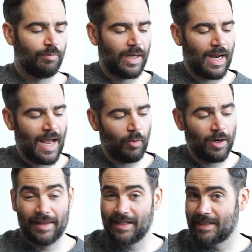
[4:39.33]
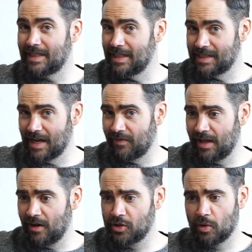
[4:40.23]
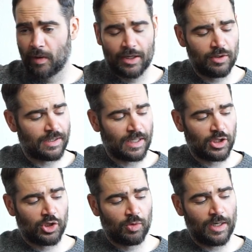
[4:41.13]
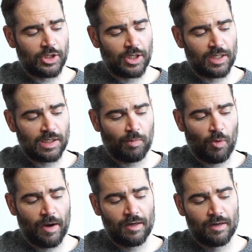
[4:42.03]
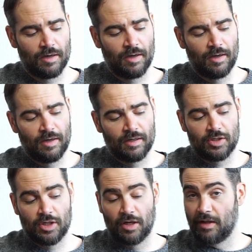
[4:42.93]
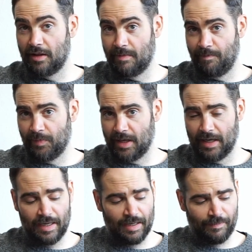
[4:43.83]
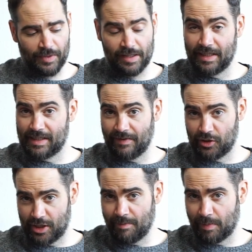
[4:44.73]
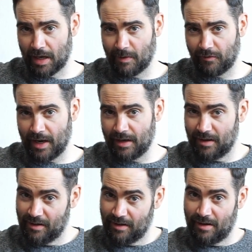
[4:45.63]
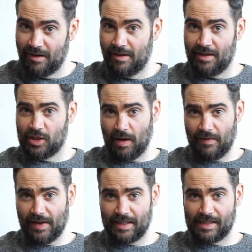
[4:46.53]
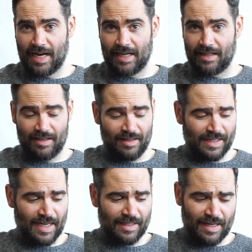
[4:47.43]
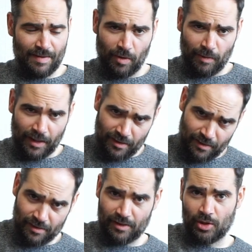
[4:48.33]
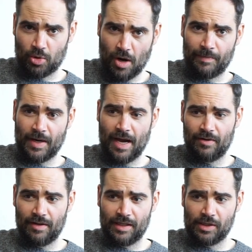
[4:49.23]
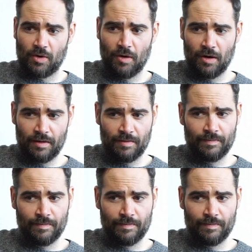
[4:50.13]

But I wanted this D7 there, so what I do is I switch at this point to the D7 shape, but up a fret. So we have that side step where we drop down to this chord.